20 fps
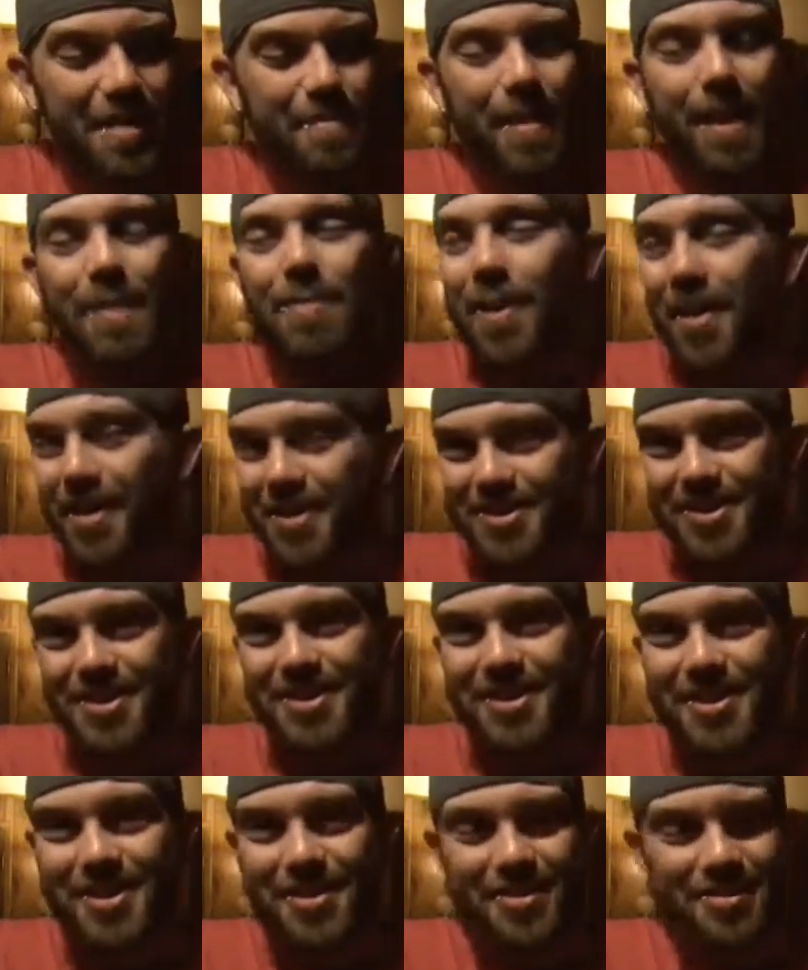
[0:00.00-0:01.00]
My
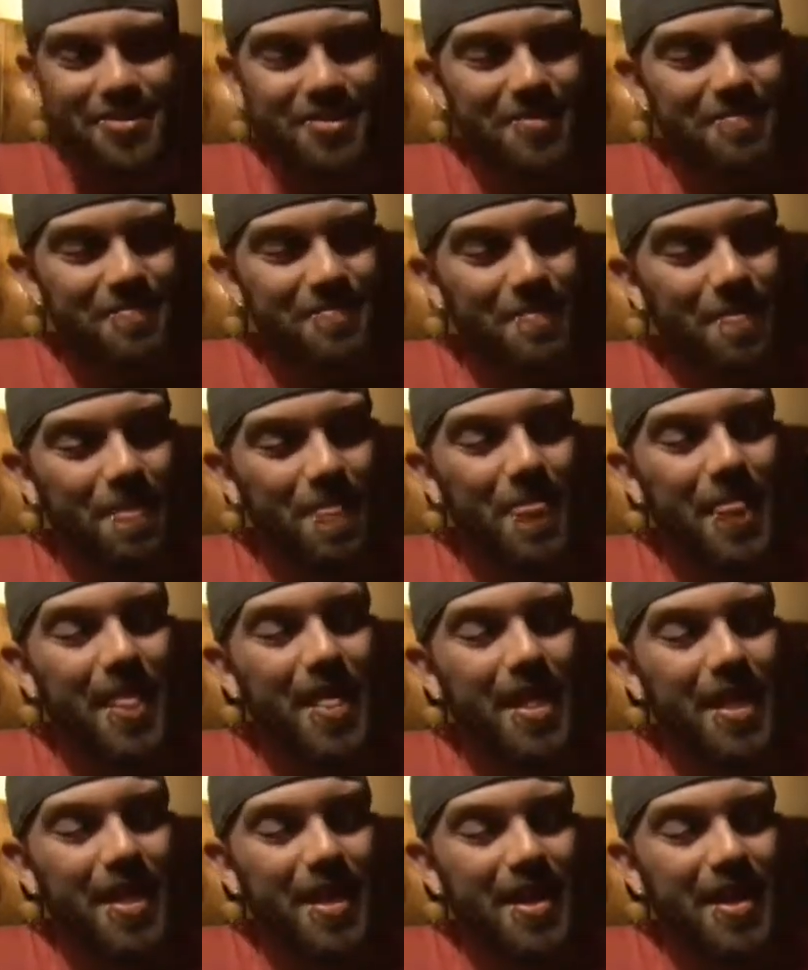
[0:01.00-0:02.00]
apologies to Tulsa.
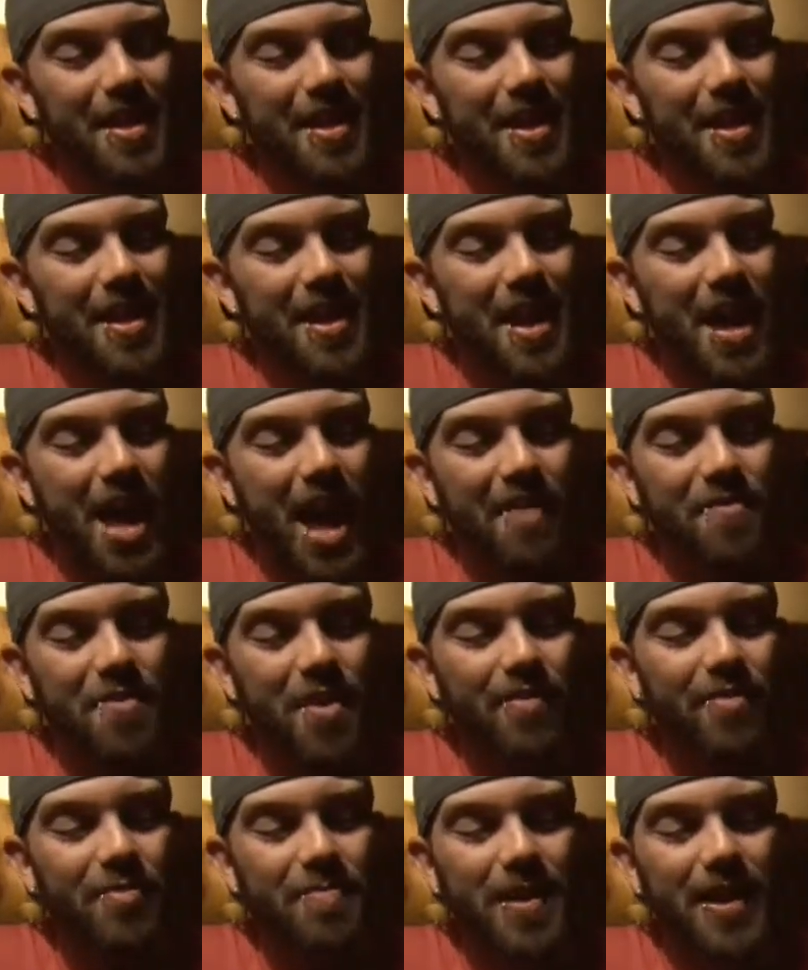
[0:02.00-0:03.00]
Have
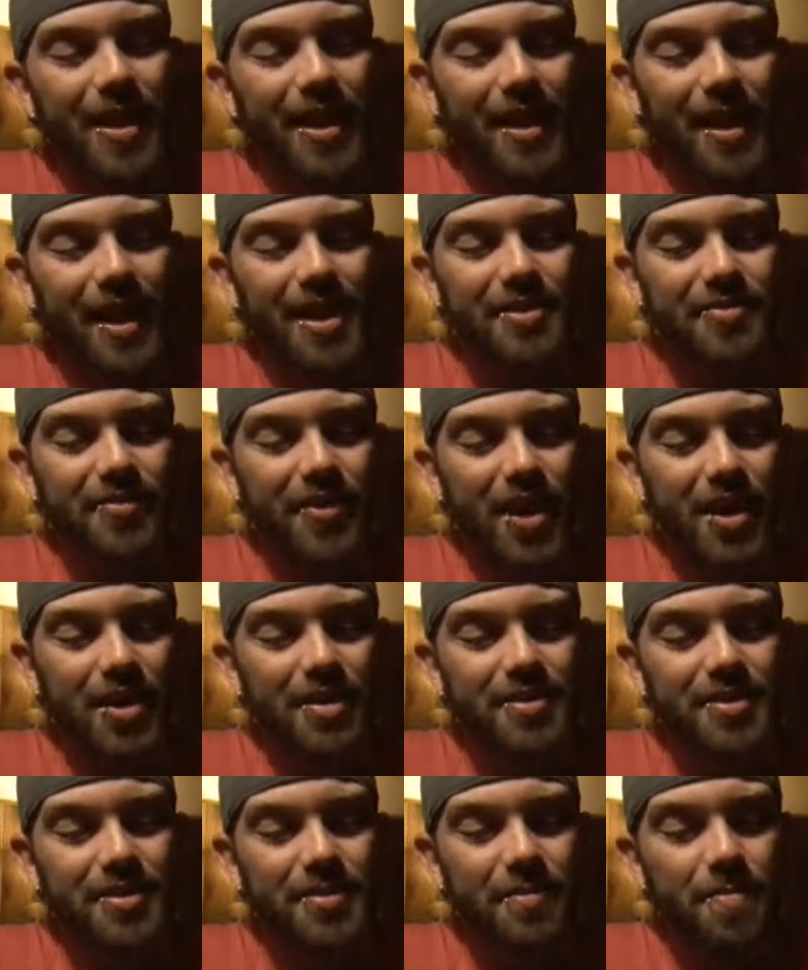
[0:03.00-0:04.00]
you ever been to Glens
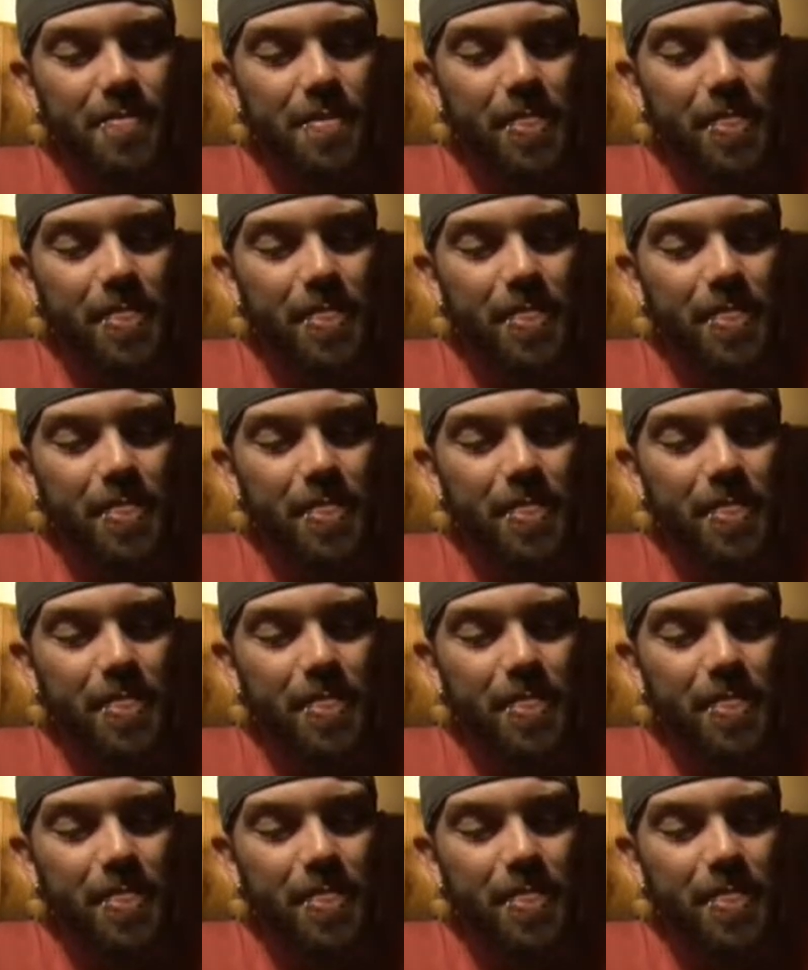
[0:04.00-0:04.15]
Falls?